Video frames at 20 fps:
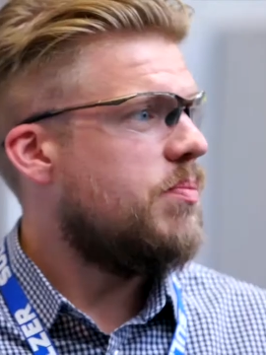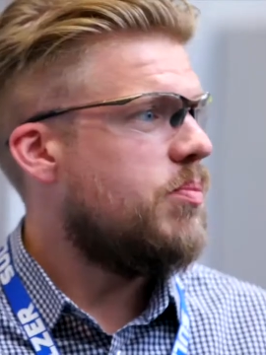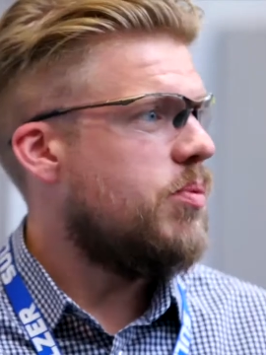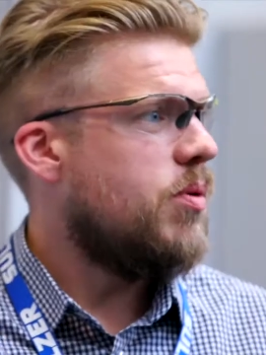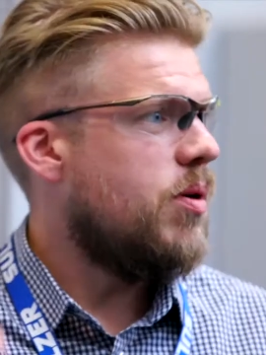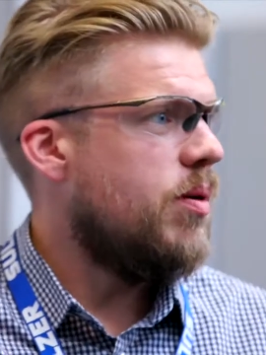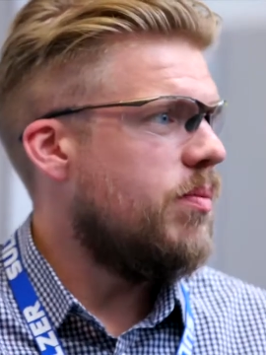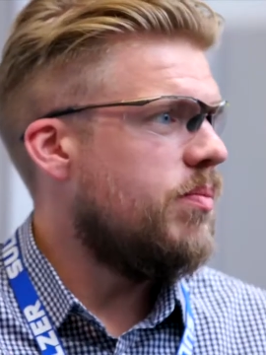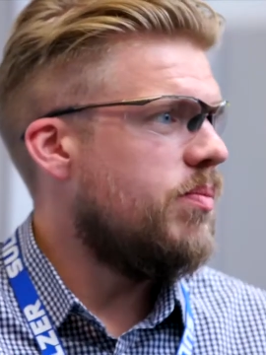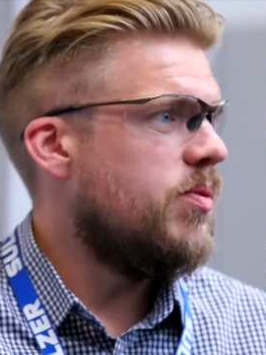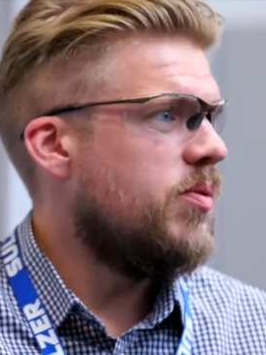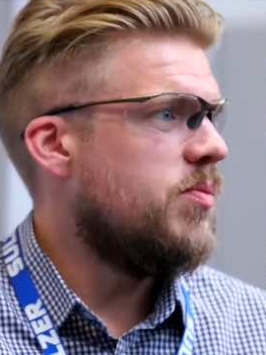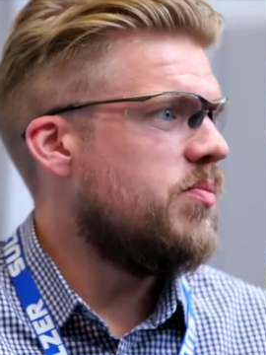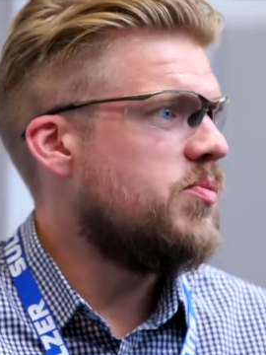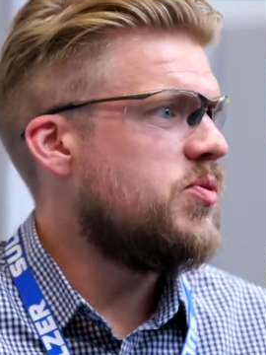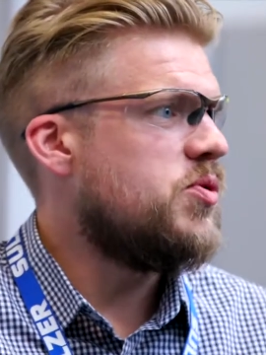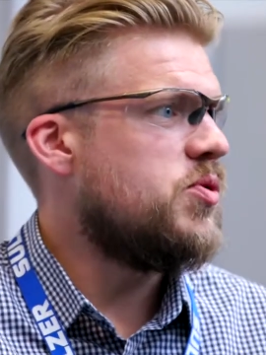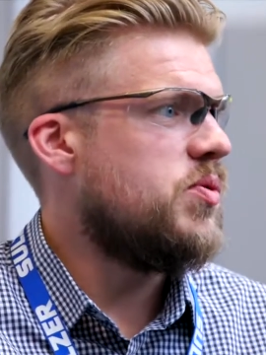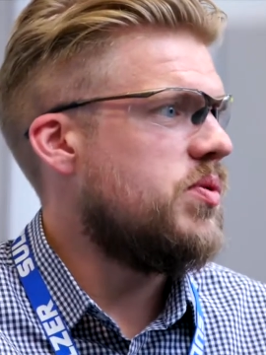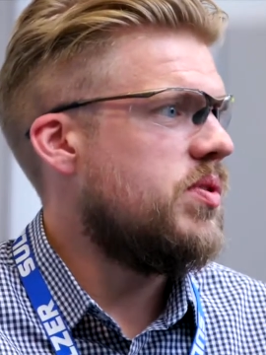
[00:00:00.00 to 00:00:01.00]
product
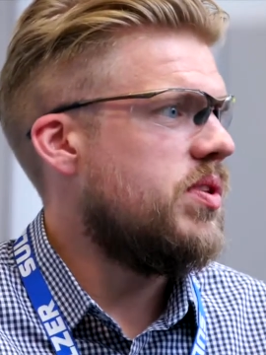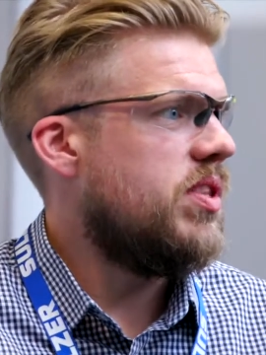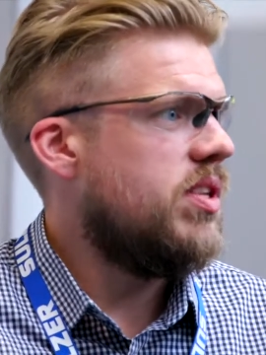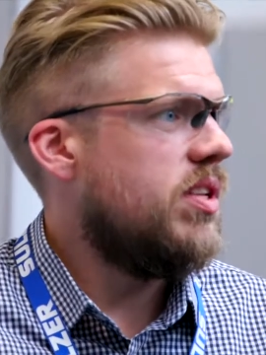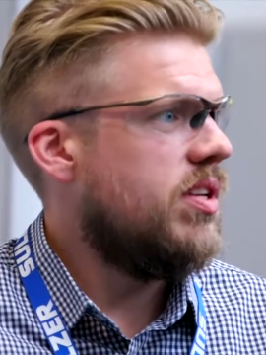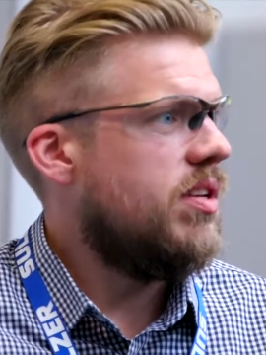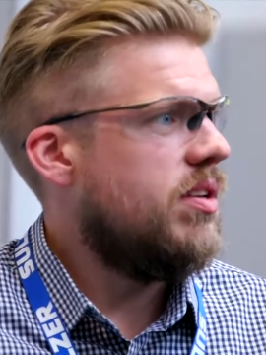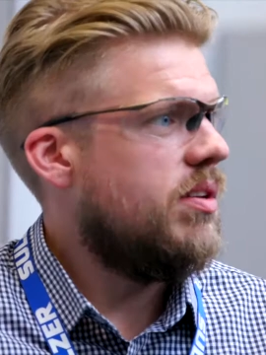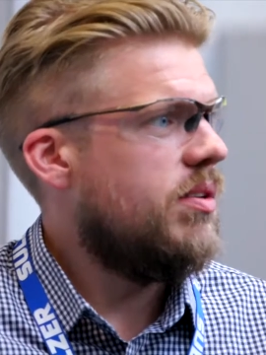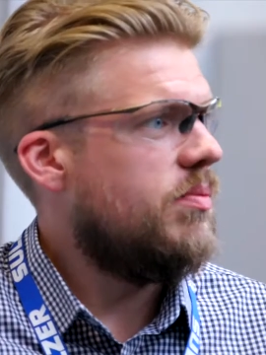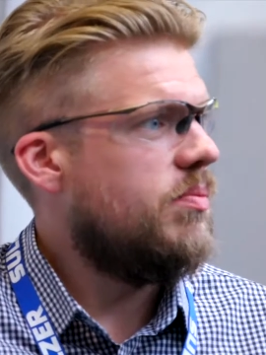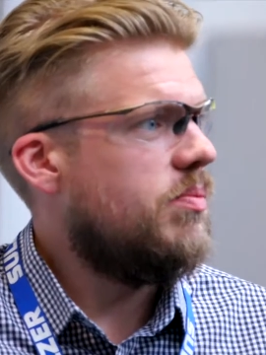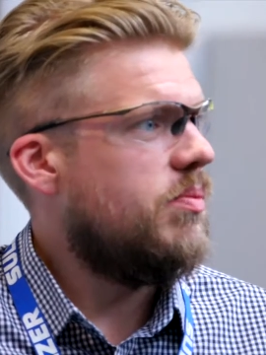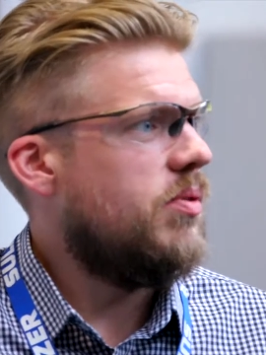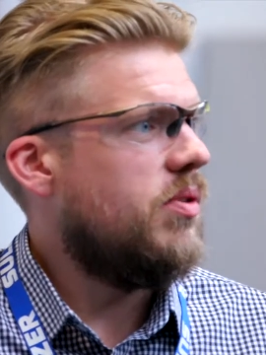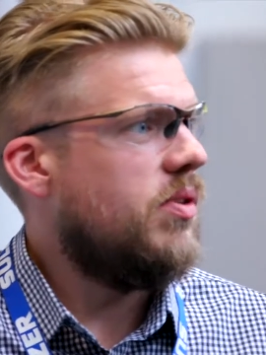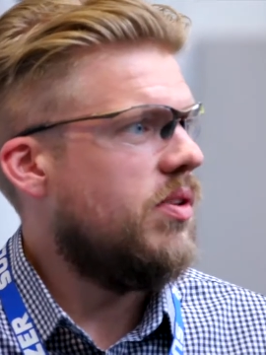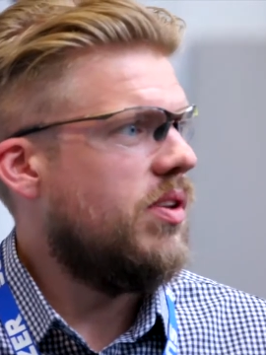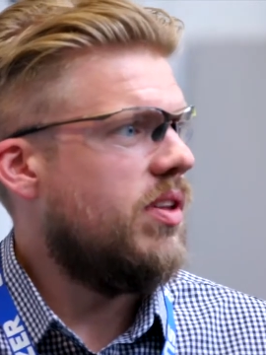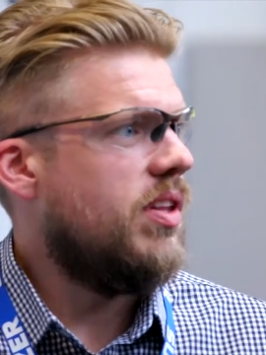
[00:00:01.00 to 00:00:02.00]
range based on
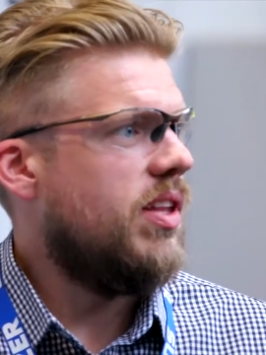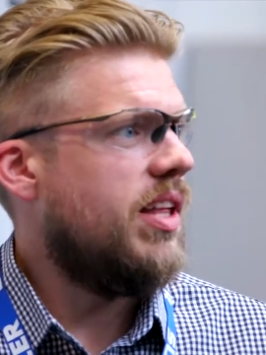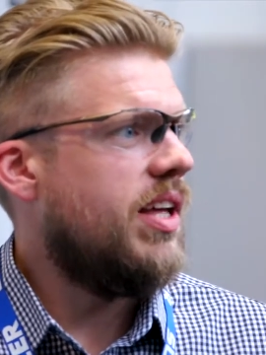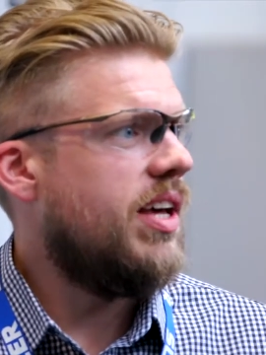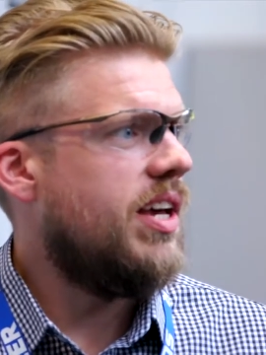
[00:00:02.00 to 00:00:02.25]
what